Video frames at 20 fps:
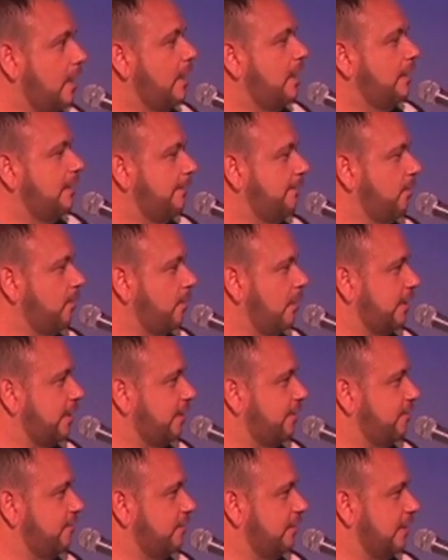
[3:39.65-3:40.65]
Let me walk you
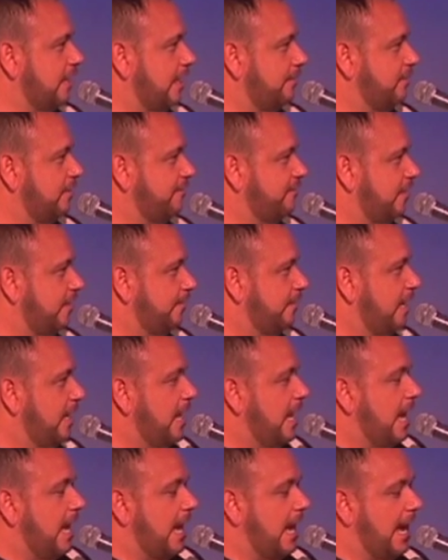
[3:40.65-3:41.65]
through a couple of them.
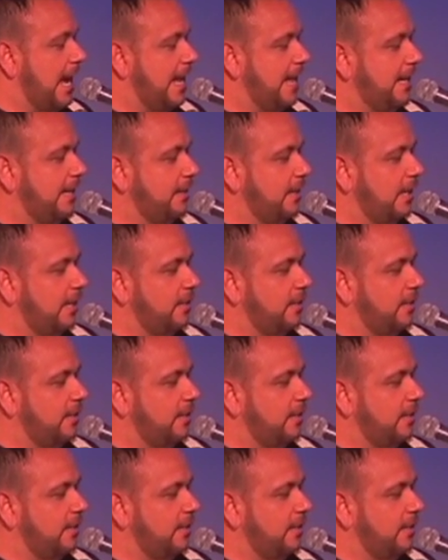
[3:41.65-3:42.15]
I